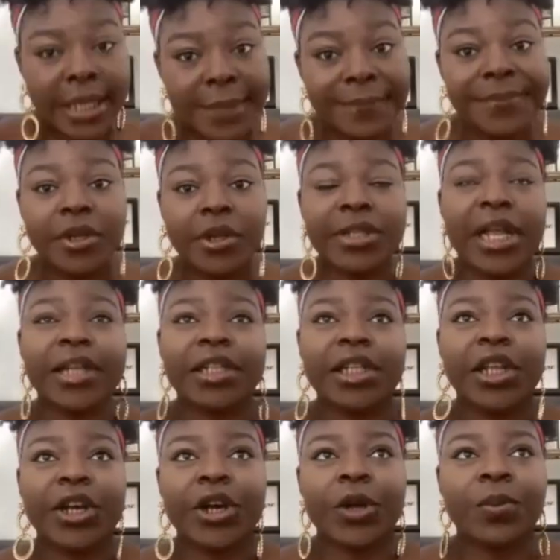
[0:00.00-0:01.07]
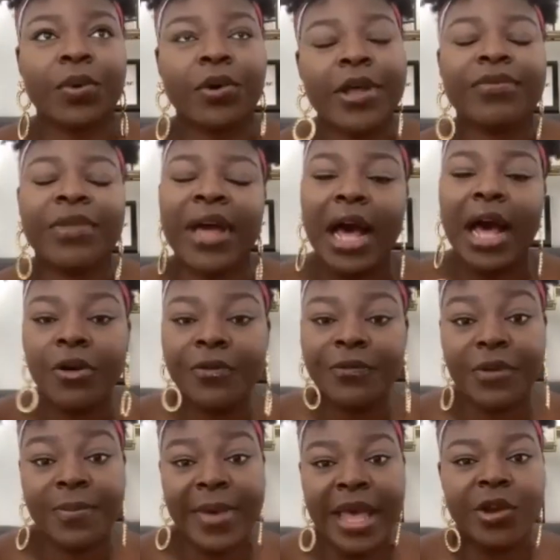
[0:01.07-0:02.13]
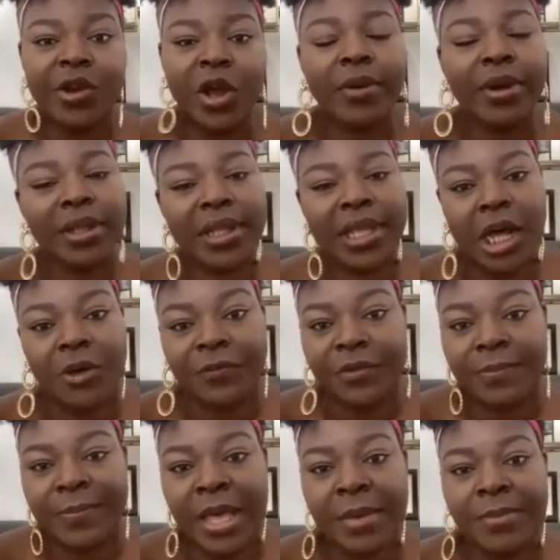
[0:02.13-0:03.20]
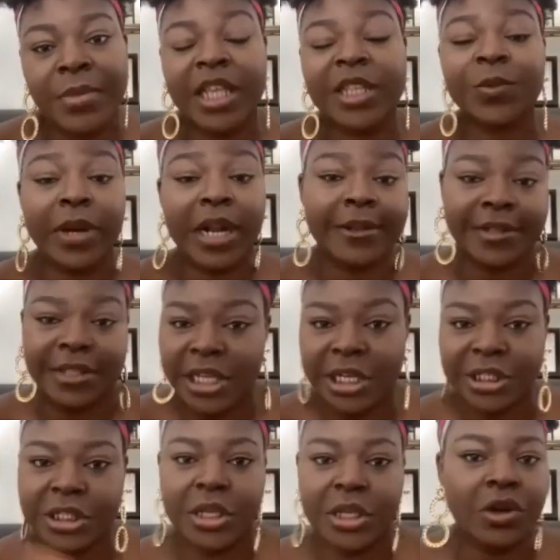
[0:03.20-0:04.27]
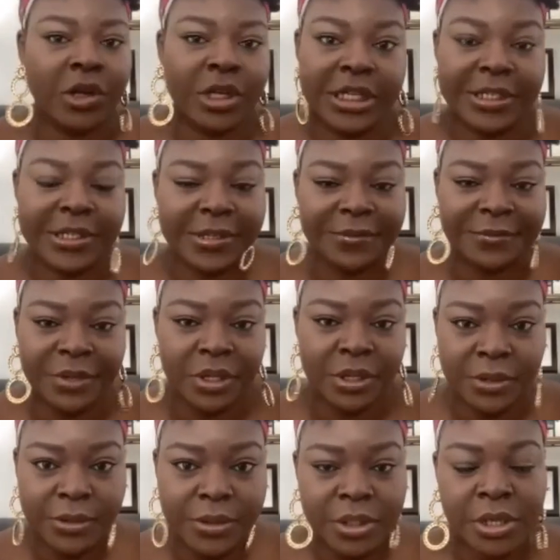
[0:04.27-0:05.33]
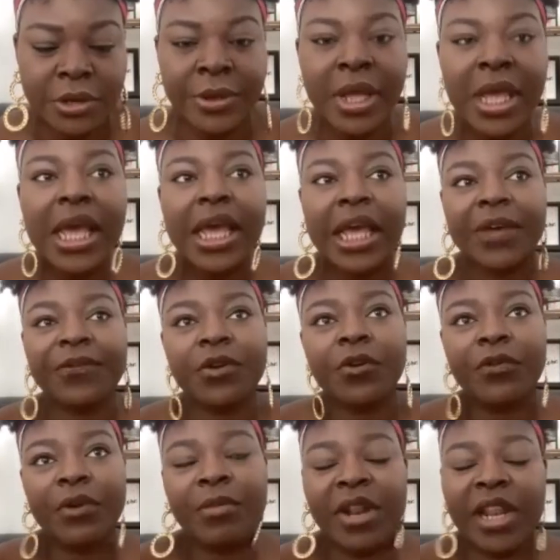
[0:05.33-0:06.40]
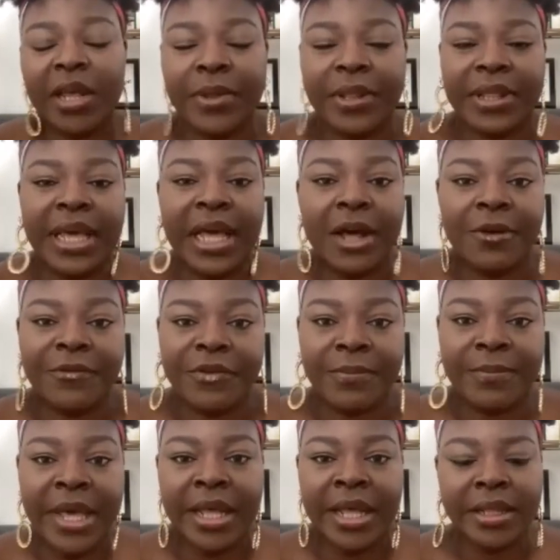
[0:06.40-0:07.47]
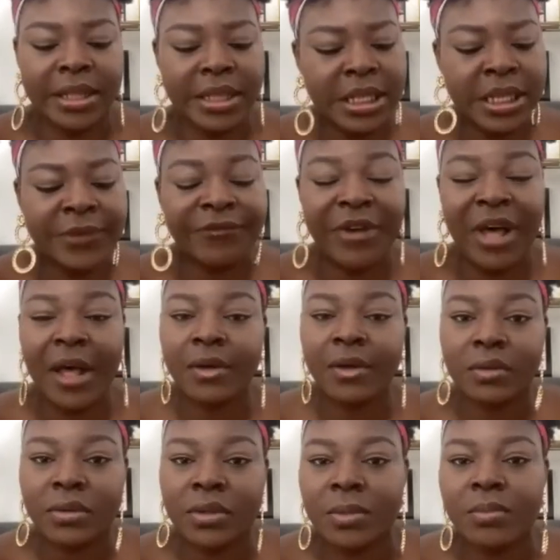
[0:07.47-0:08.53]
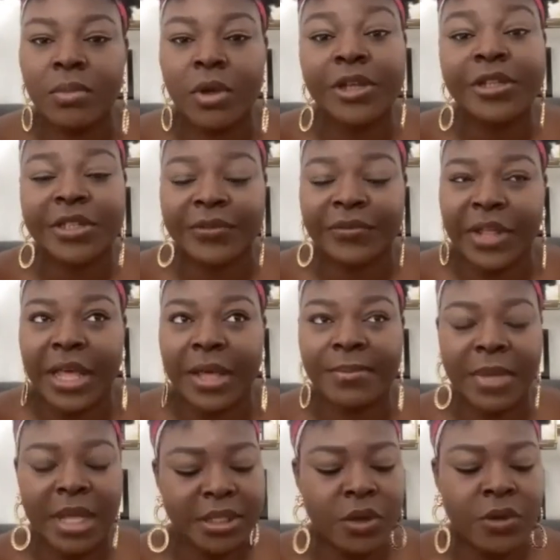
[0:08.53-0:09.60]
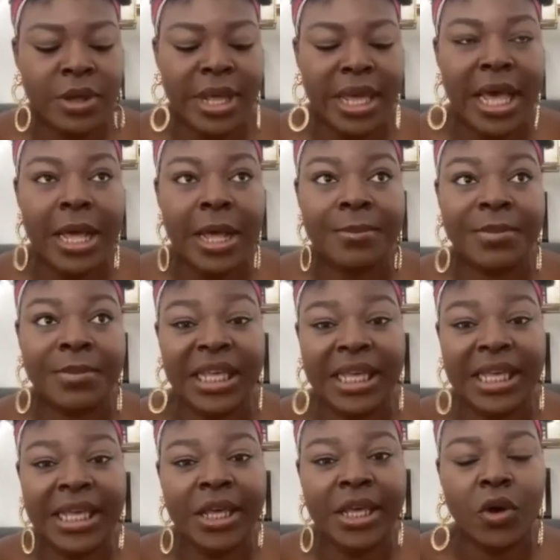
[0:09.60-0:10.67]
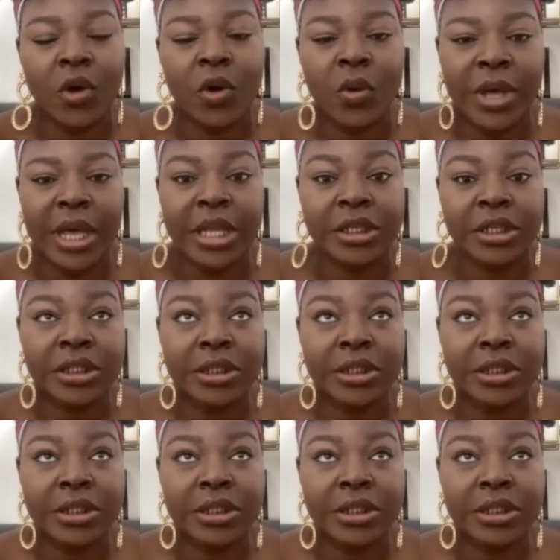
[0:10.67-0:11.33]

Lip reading: so it's actually a good point. The alphabet, knowing the alphabet makes pronunciation a lot easier for you. So if you're familiar with the alphabet, the vowels, most of them, so E, O, and